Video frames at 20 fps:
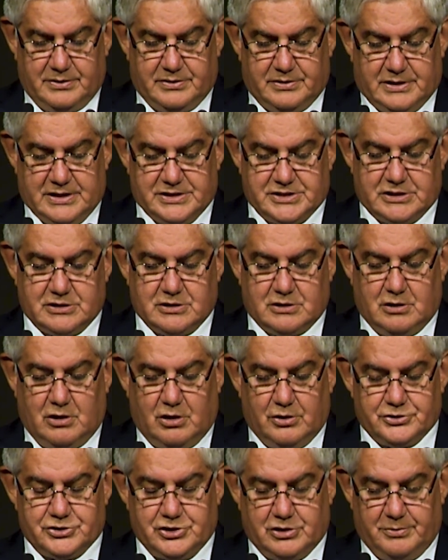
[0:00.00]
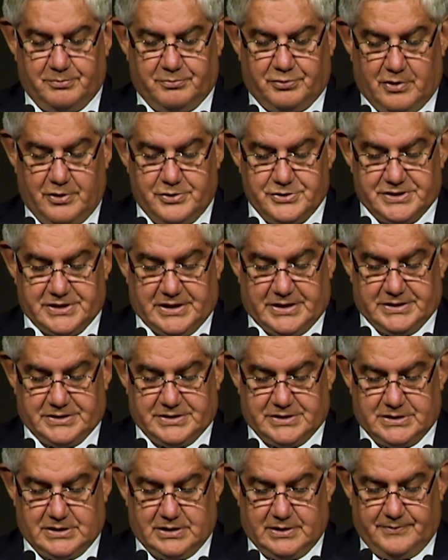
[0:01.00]
This is a long-term
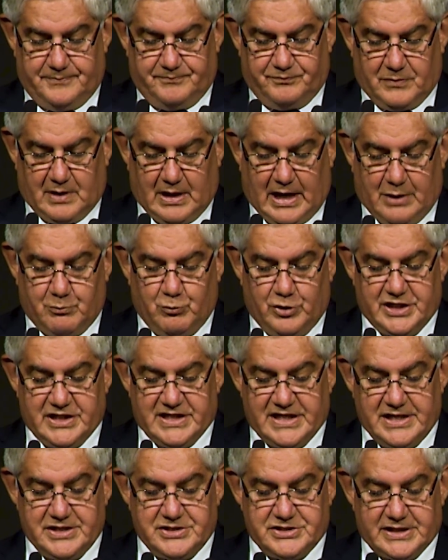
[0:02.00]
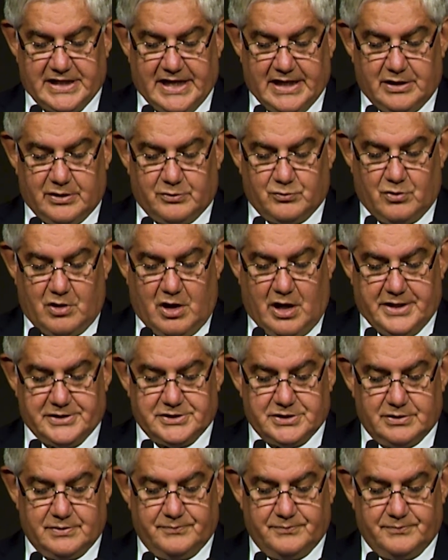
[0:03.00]
process, and we need to get it right.